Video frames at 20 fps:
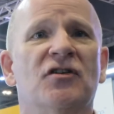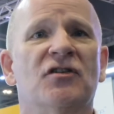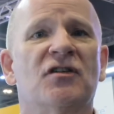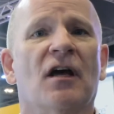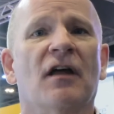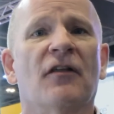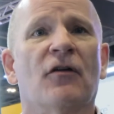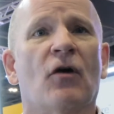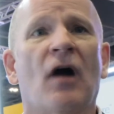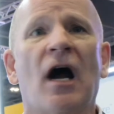
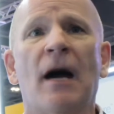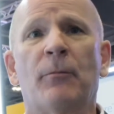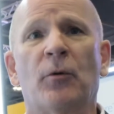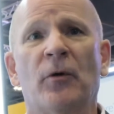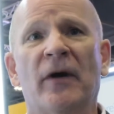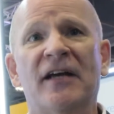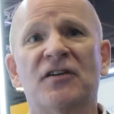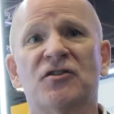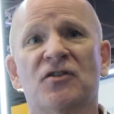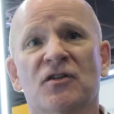to other
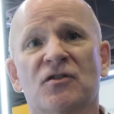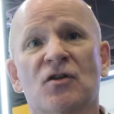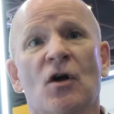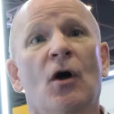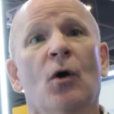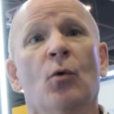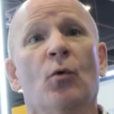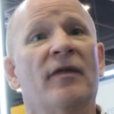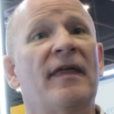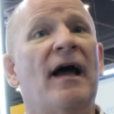operations,
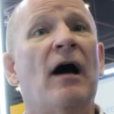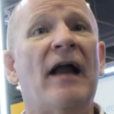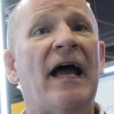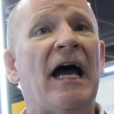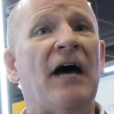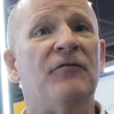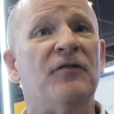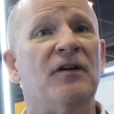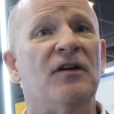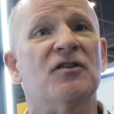without
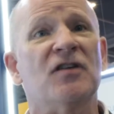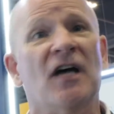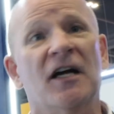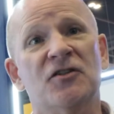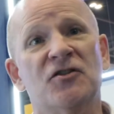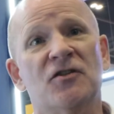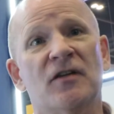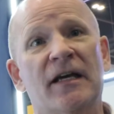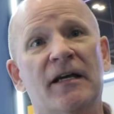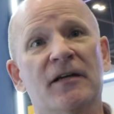having to
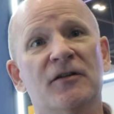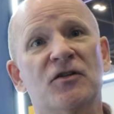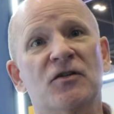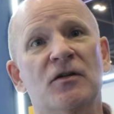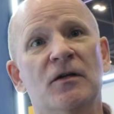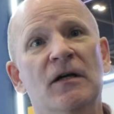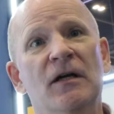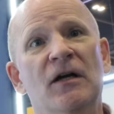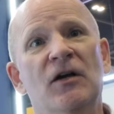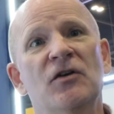touch things.